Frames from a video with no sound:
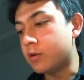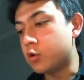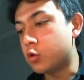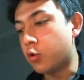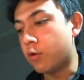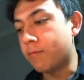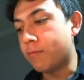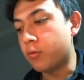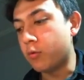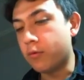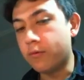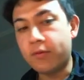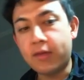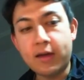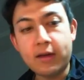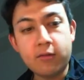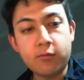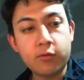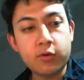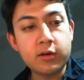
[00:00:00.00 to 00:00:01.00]
we can sort of
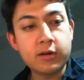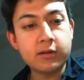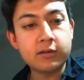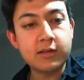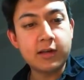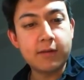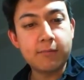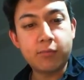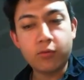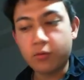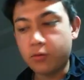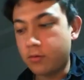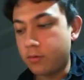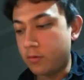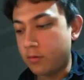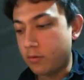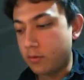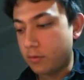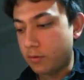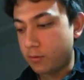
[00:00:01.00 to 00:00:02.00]
prove that with an
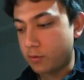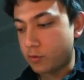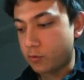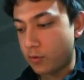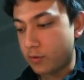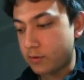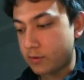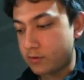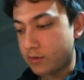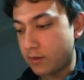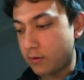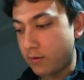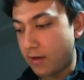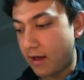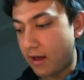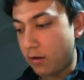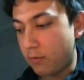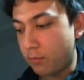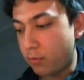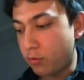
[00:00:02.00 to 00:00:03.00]
example. Let me just write
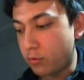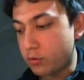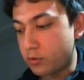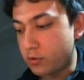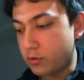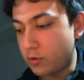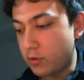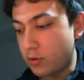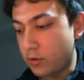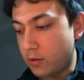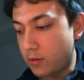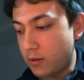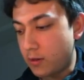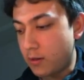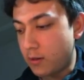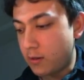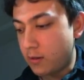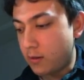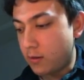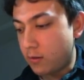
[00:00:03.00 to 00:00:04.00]
this down. Outputs
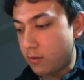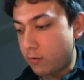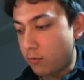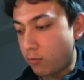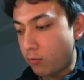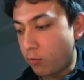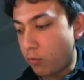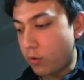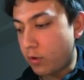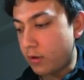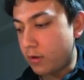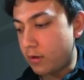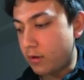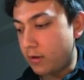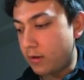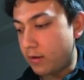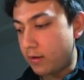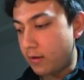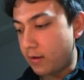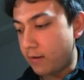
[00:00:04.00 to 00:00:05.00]

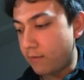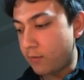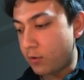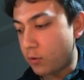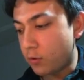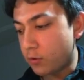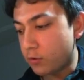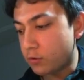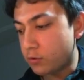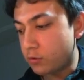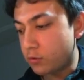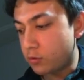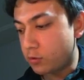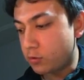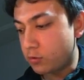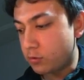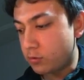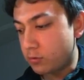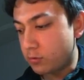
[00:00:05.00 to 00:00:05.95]
1 if there are